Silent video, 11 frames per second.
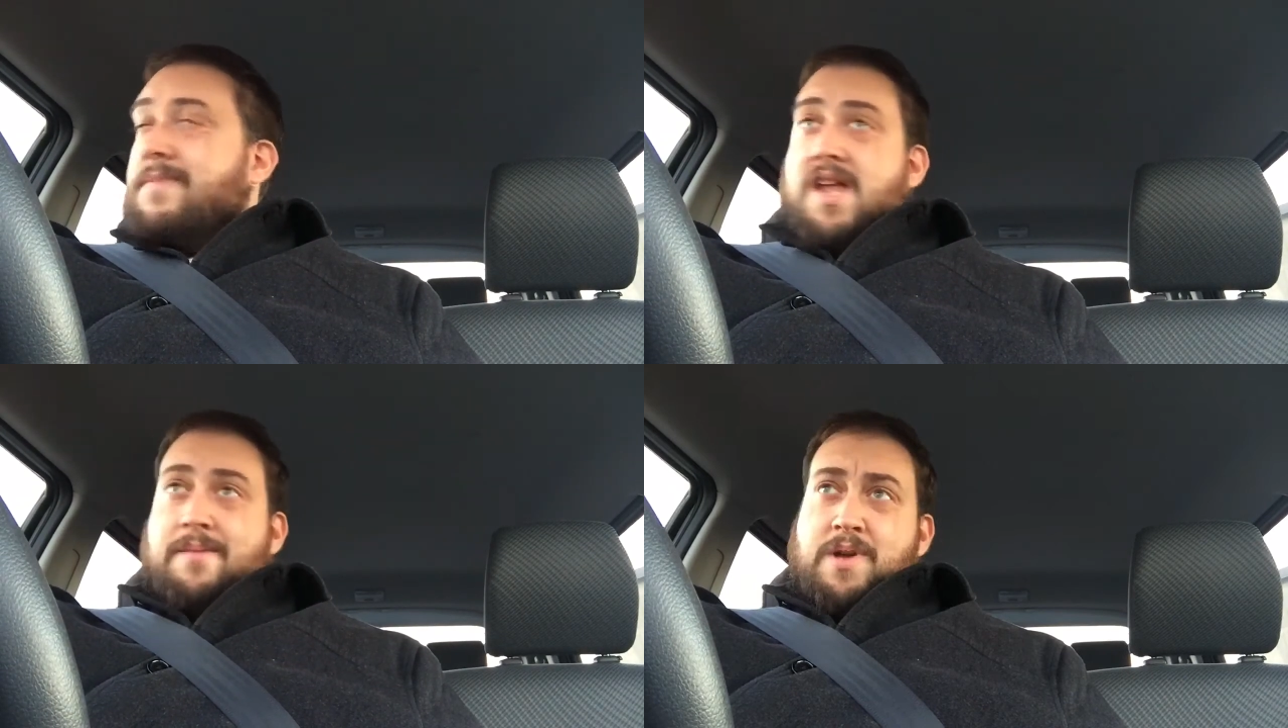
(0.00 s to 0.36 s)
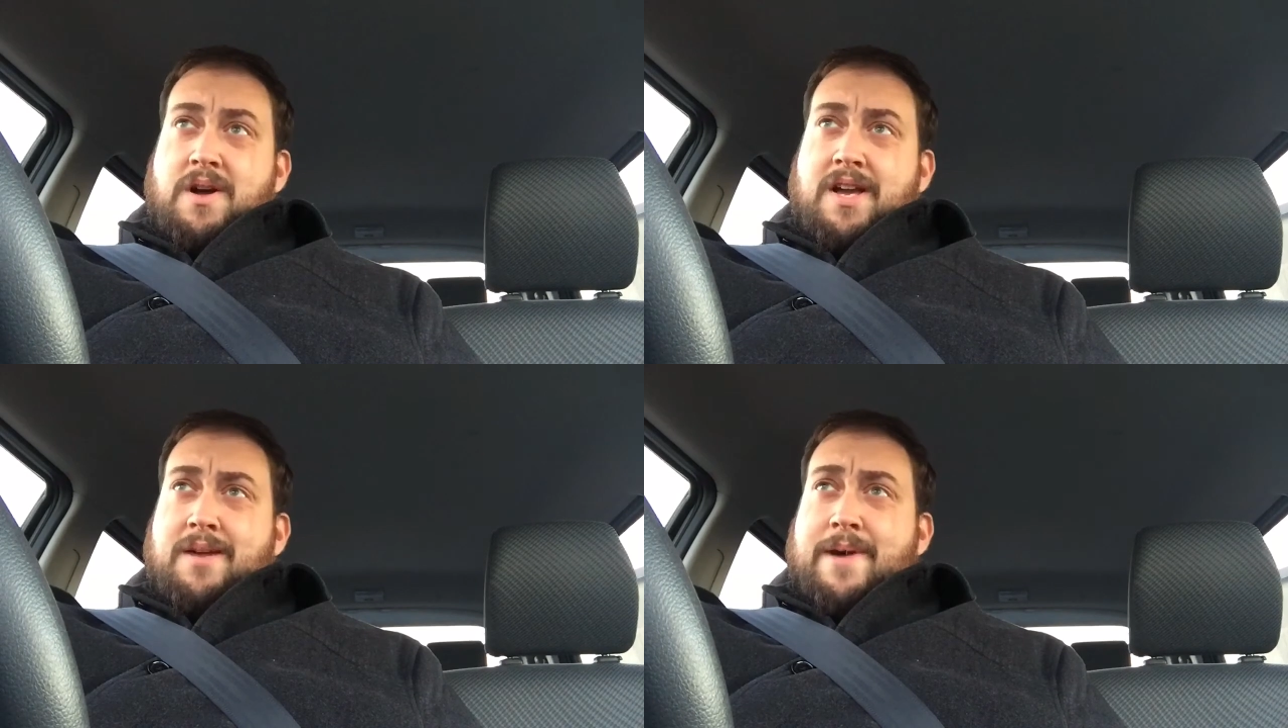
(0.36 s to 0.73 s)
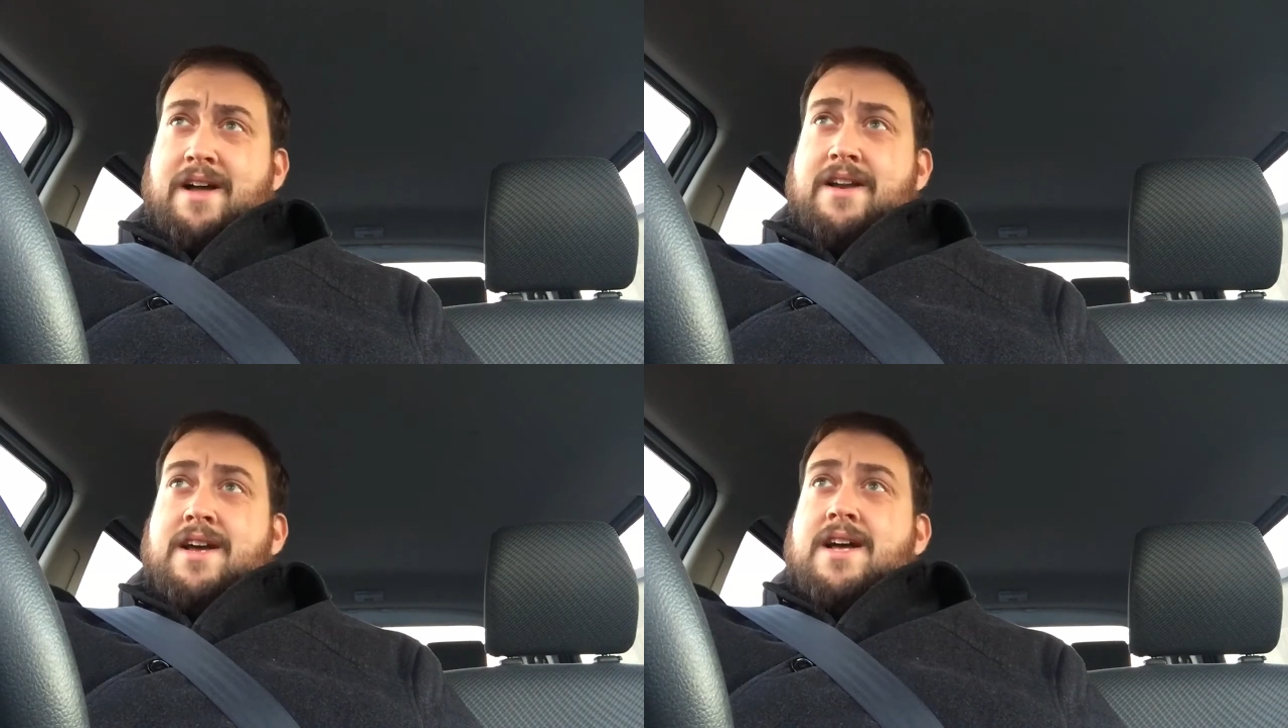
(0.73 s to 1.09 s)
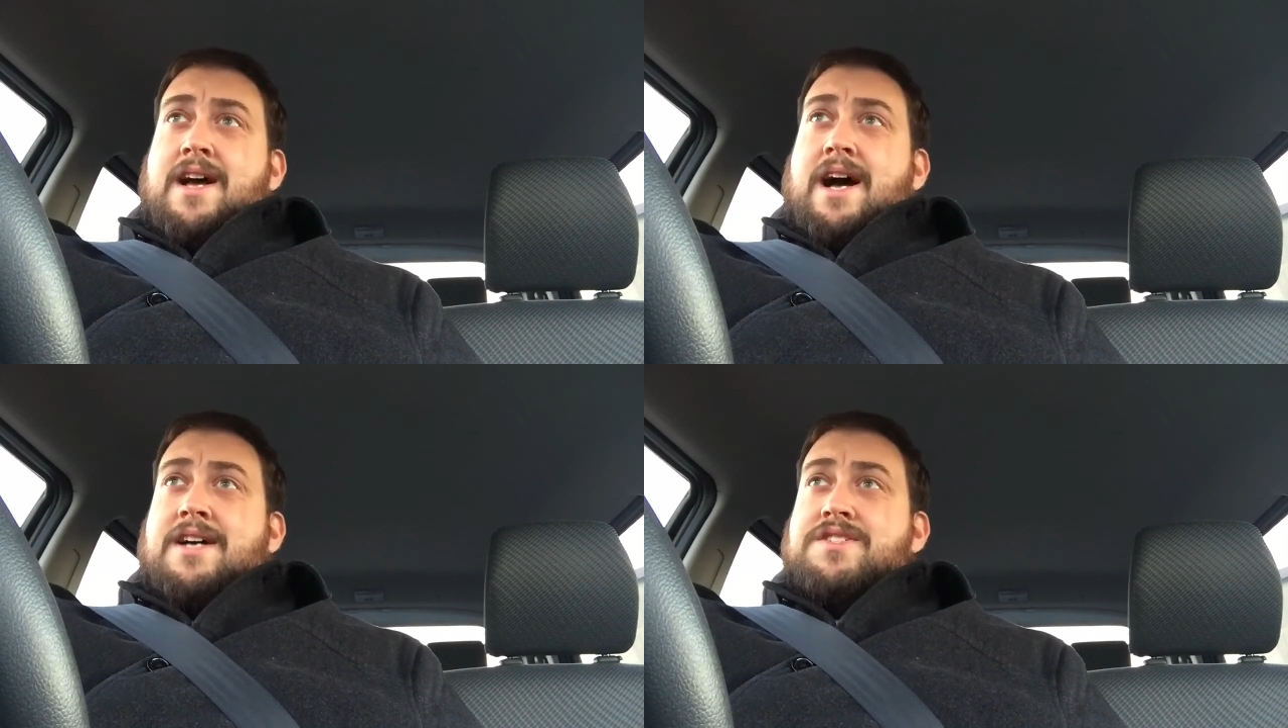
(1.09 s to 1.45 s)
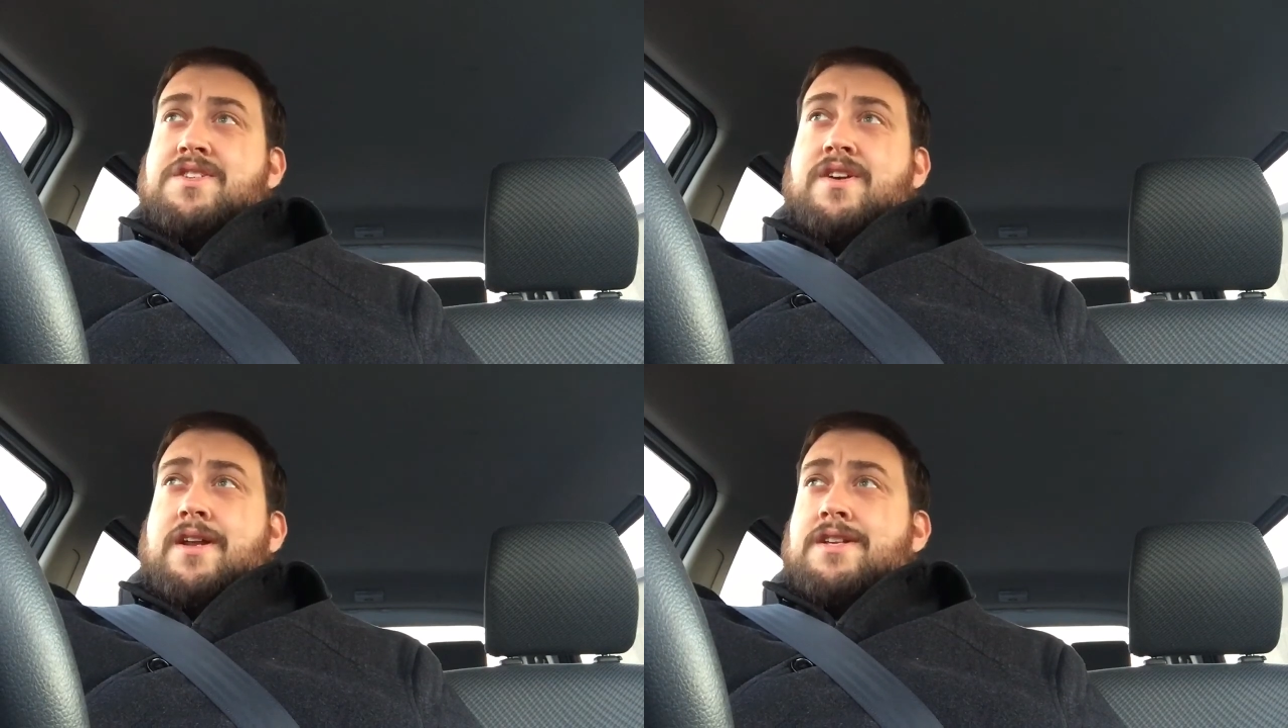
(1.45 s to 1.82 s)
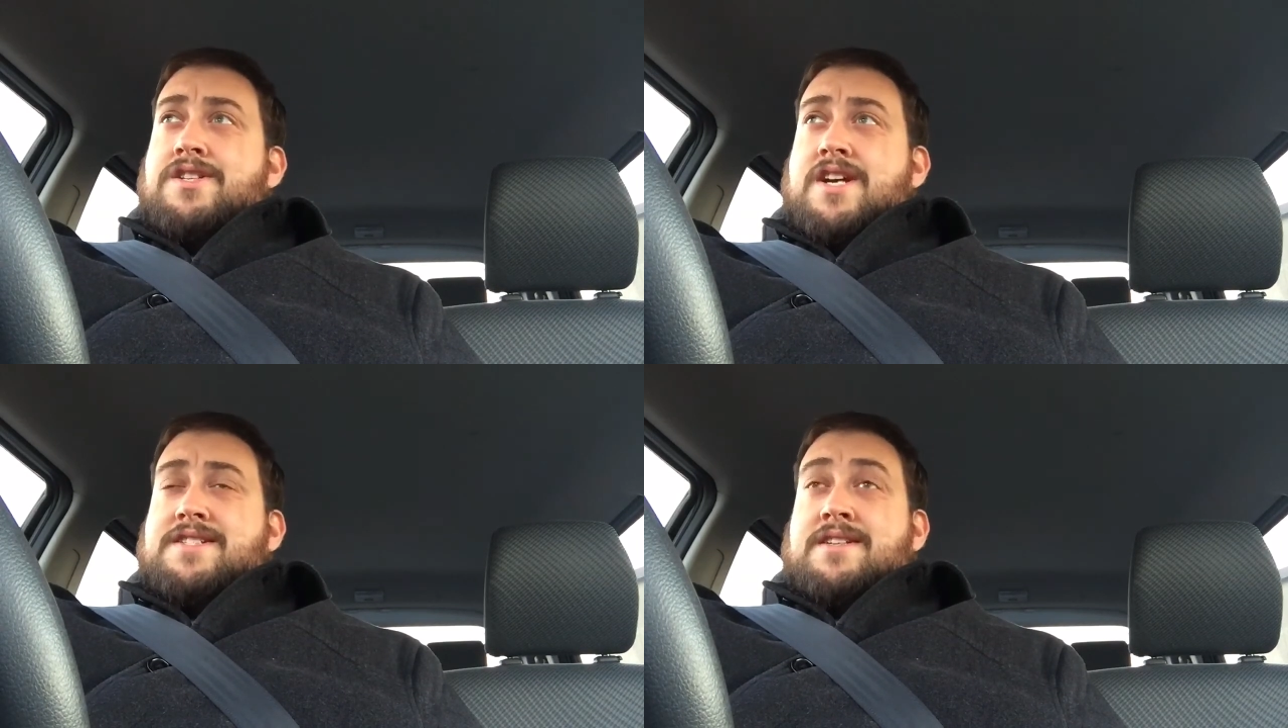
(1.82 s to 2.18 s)
I'm talking about Atsuguri
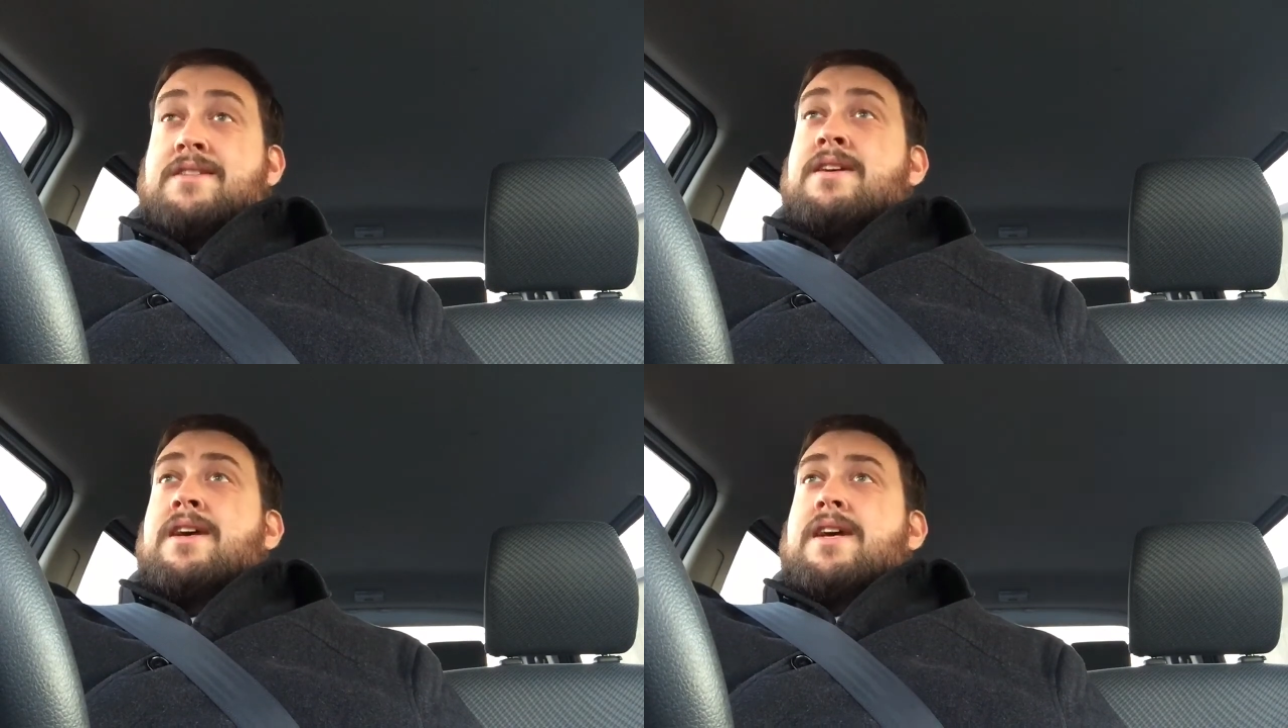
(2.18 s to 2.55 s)
Jason,